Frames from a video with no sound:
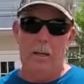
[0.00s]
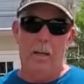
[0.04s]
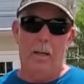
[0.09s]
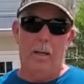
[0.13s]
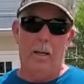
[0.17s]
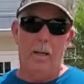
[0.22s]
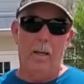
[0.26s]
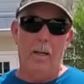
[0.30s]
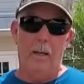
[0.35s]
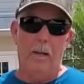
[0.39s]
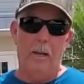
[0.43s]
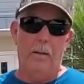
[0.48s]

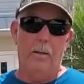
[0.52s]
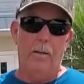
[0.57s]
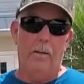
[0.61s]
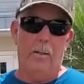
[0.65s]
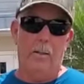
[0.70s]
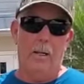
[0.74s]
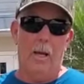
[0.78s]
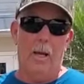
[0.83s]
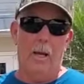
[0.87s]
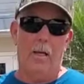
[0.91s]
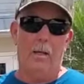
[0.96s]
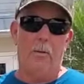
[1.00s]
a
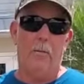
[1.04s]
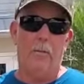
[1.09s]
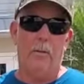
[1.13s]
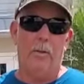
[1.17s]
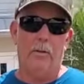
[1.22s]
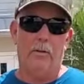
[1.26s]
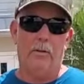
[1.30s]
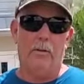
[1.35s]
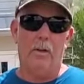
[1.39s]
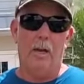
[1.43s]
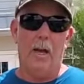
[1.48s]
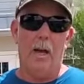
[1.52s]
deck with a
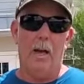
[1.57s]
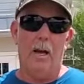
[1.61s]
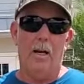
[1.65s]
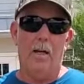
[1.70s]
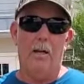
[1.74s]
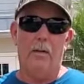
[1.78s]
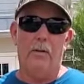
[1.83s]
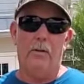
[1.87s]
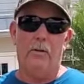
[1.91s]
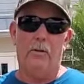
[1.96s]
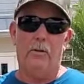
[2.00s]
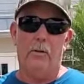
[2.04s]
side
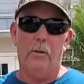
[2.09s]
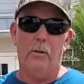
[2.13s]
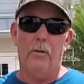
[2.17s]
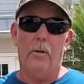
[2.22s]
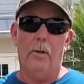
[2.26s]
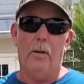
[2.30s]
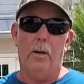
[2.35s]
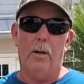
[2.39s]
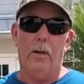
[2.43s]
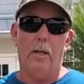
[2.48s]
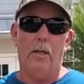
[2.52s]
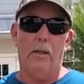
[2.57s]
chute
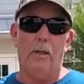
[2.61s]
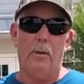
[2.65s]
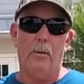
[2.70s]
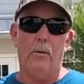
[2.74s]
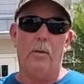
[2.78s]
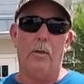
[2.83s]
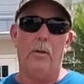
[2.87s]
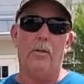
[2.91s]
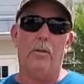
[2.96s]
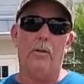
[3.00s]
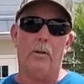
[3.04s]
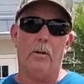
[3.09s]
on it, you
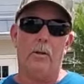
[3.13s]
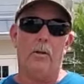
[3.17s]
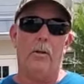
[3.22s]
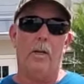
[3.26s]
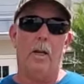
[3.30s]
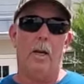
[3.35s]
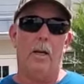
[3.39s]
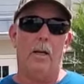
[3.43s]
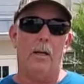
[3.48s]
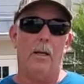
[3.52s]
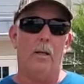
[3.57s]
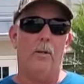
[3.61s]
can turn
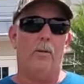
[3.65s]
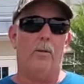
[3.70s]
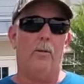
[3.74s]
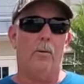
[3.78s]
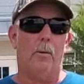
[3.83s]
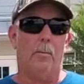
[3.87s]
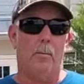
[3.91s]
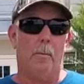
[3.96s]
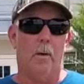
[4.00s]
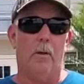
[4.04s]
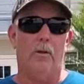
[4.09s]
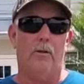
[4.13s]
that into
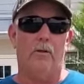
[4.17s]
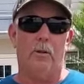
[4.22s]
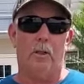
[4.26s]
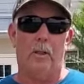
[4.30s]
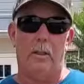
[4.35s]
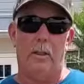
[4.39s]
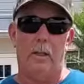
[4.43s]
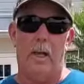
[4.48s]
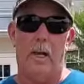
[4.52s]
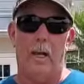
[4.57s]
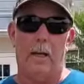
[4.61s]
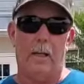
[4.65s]
a
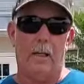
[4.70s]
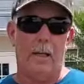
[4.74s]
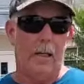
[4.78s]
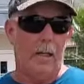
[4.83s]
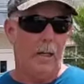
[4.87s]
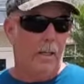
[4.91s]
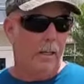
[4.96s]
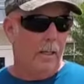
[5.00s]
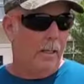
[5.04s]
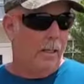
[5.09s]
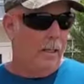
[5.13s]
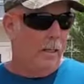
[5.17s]
mulching deck.
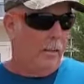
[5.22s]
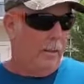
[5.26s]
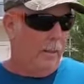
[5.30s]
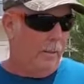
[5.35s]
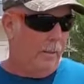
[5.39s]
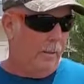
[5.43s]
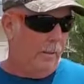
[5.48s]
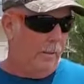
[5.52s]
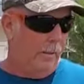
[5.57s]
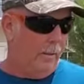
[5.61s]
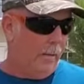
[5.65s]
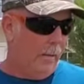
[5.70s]

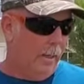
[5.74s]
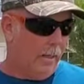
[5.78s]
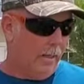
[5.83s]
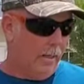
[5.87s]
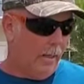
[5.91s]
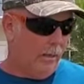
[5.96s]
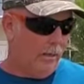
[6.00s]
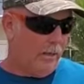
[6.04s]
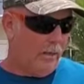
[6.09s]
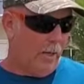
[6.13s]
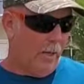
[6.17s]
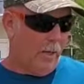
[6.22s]
Like
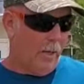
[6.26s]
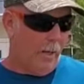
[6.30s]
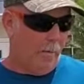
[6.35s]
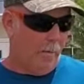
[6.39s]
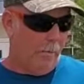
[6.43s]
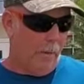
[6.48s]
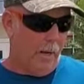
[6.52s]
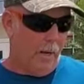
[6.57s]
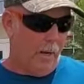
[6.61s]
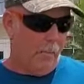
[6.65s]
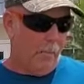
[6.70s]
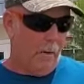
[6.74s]
I said, I
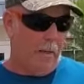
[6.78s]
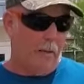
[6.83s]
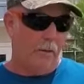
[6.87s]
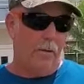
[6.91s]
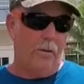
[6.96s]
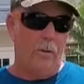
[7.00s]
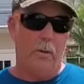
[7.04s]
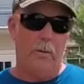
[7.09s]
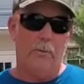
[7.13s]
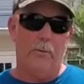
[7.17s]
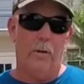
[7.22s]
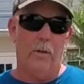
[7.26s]
paid about
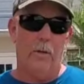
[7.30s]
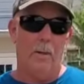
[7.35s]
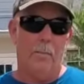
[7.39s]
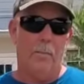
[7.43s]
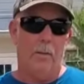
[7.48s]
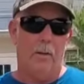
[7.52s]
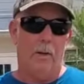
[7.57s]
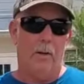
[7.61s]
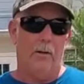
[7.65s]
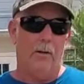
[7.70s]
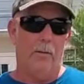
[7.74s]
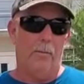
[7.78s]

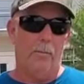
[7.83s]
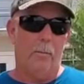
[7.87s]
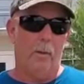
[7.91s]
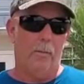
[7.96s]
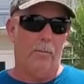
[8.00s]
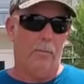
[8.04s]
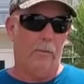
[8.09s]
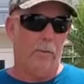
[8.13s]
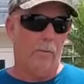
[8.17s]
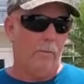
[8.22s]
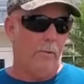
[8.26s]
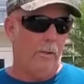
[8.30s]
$250 for my
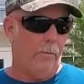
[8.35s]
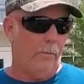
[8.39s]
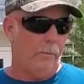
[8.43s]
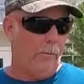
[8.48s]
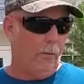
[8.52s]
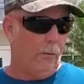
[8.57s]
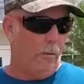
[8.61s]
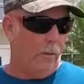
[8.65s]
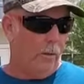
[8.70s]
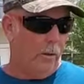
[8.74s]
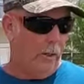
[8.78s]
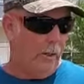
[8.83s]

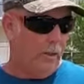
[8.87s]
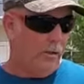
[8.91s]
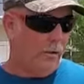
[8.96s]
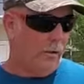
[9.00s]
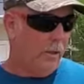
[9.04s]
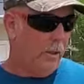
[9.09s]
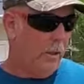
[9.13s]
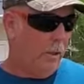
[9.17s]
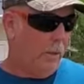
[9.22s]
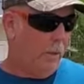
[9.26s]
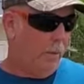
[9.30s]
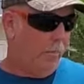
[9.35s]
54-inch
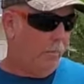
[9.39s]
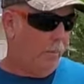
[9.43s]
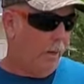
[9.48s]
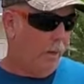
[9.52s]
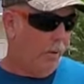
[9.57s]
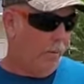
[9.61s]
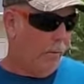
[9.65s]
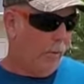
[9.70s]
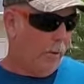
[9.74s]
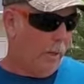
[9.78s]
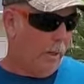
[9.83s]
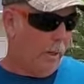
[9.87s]

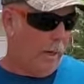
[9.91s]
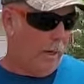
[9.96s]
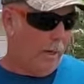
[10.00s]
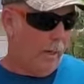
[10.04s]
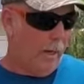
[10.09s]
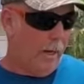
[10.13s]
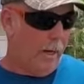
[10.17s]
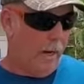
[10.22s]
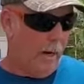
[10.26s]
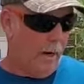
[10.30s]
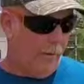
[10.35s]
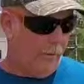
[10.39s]
mower, and
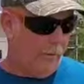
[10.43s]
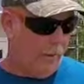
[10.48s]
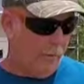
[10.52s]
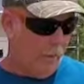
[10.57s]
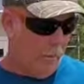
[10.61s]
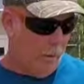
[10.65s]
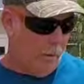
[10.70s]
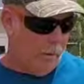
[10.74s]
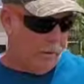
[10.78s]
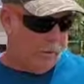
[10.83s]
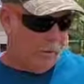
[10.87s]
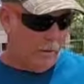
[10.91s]
it has the
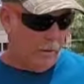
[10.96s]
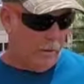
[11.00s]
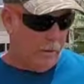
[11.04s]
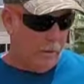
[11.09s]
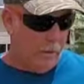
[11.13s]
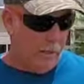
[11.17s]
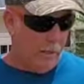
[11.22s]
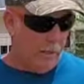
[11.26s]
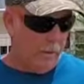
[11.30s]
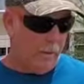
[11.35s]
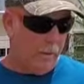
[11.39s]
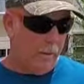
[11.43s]
mulching
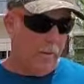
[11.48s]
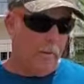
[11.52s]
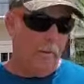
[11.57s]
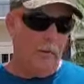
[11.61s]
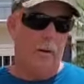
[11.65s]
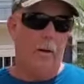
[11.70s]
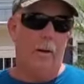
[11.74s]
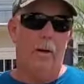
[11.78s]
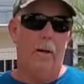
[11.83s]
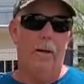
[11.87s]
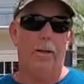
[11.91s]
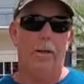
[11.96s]
deck
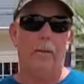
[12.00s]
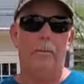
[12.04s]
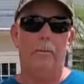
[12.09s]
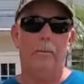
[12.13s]
on it.